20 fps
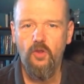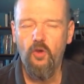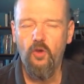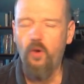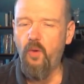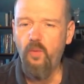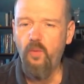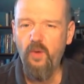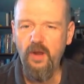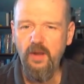
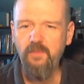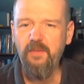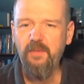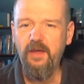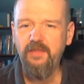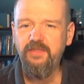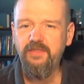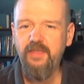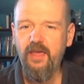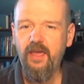Well, what
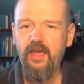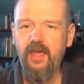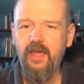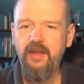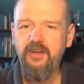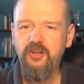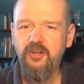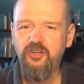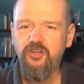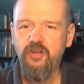about that
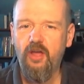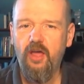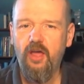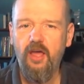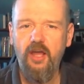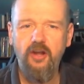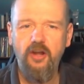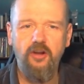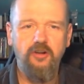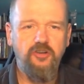additional
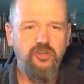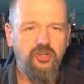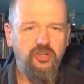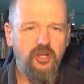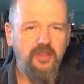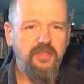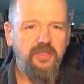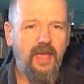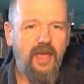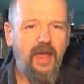100?
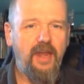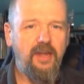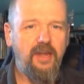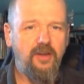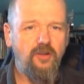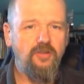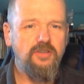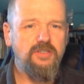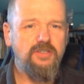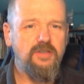Shouldn't that
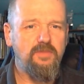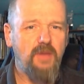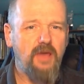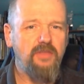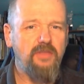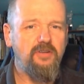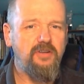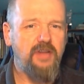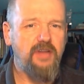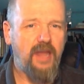do some
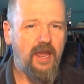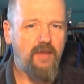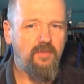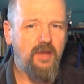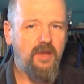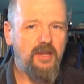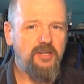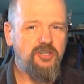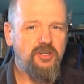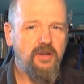other
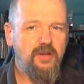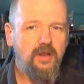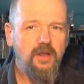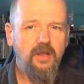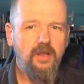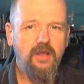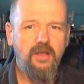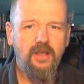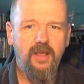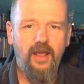damage?
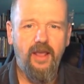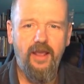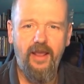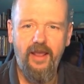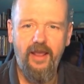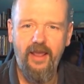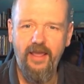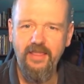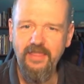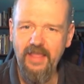
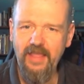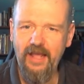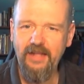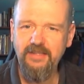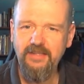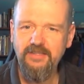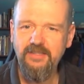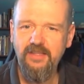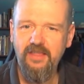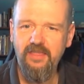And
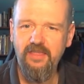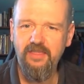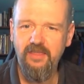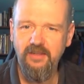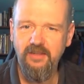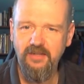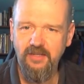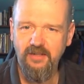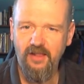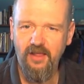that's
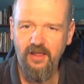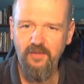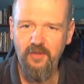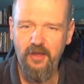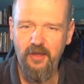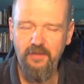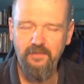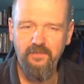the dilemma.